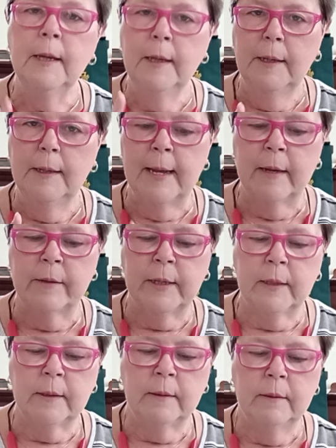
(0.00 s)
Now
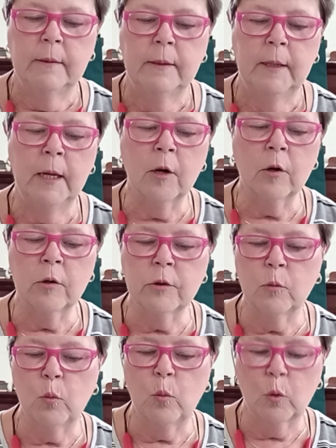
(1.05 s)
then, hear
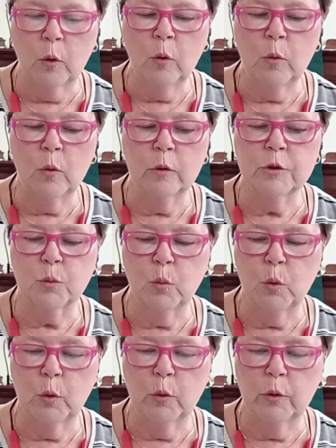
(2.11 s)
the Lord's
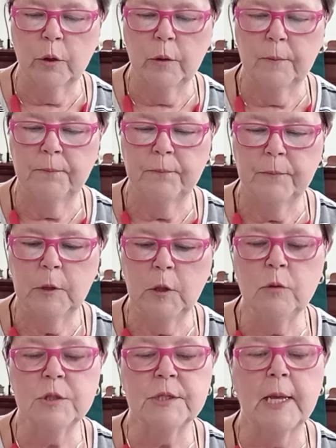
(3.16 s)
word.
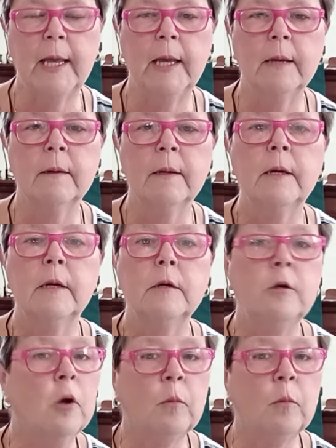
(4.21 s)
You say, Don't